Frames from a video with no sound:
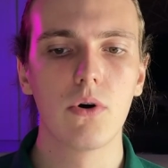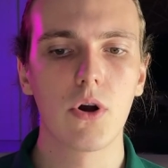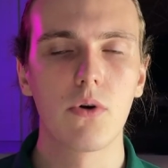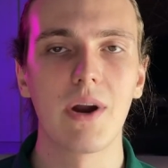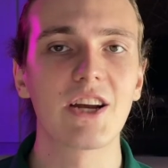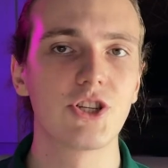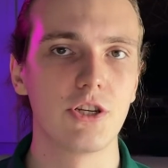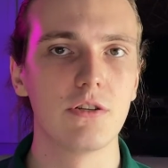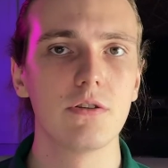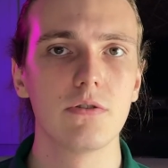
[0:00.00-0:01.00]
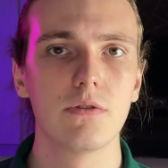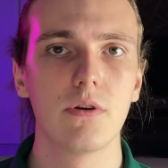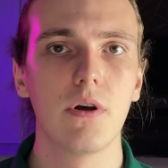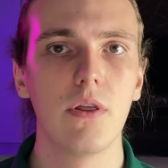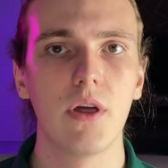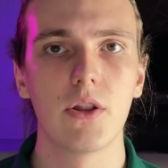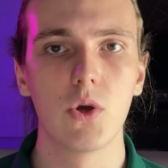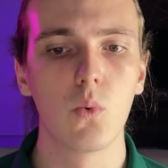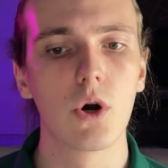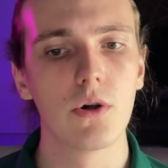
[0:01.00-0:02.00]
corrections that
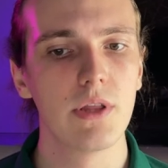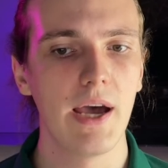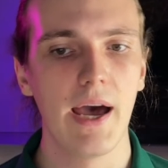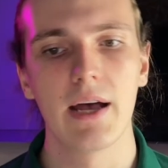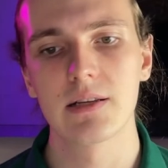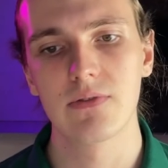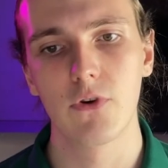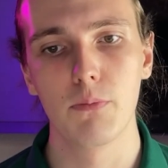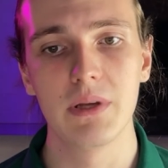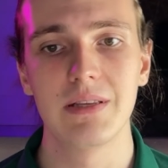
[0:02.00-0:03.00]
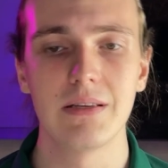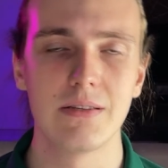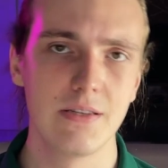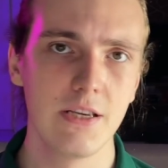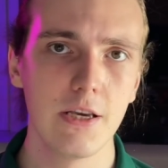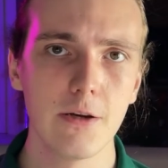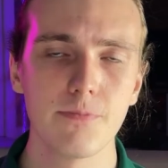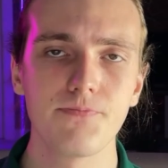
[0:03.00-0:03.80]
the world has for BTC,